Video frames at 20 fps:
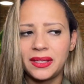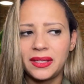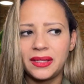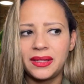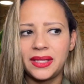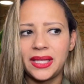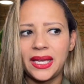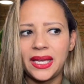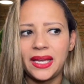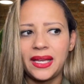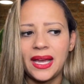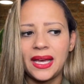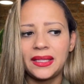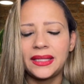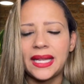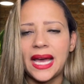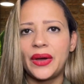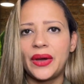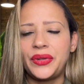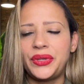They
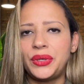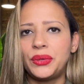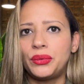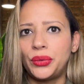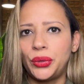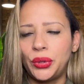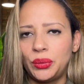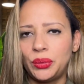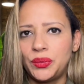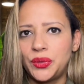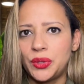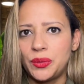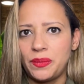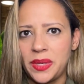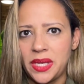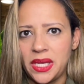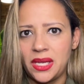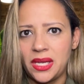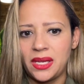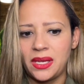allow you room to
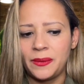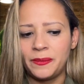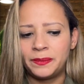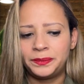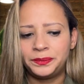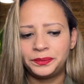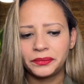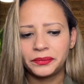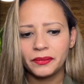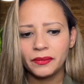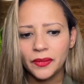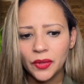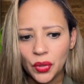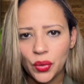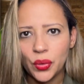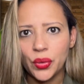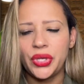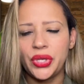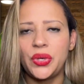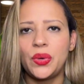be
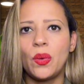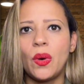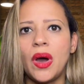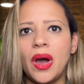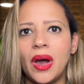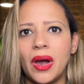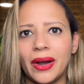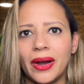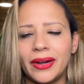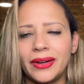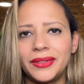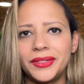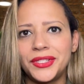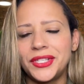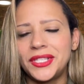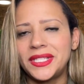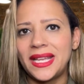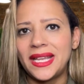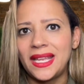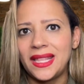who you are, to
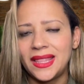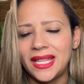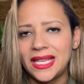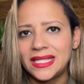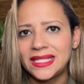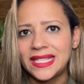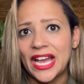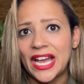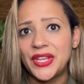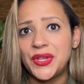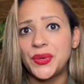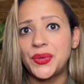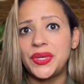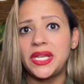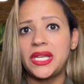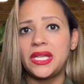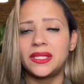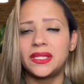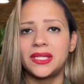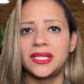say things how you
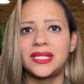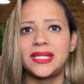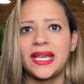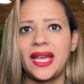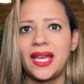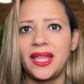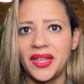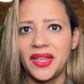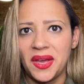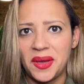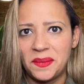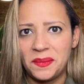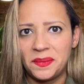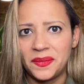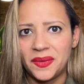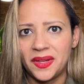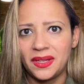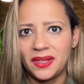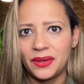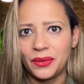need to say them,
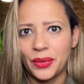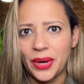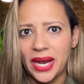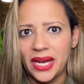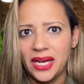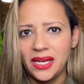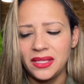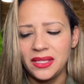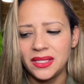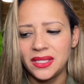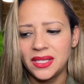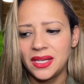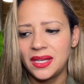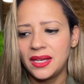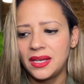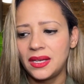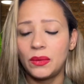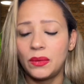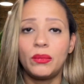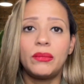right?
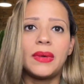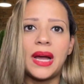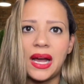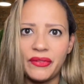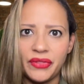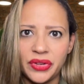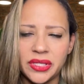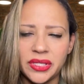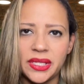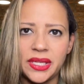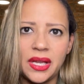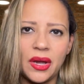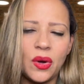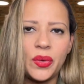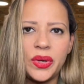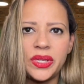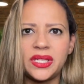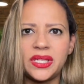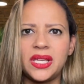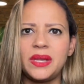Obviously,
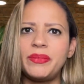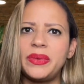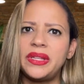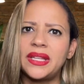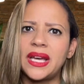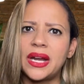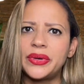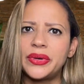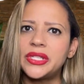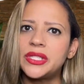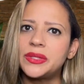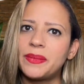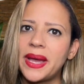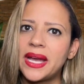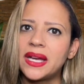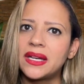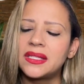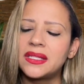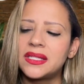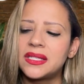always keeping that
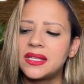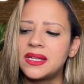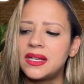respect.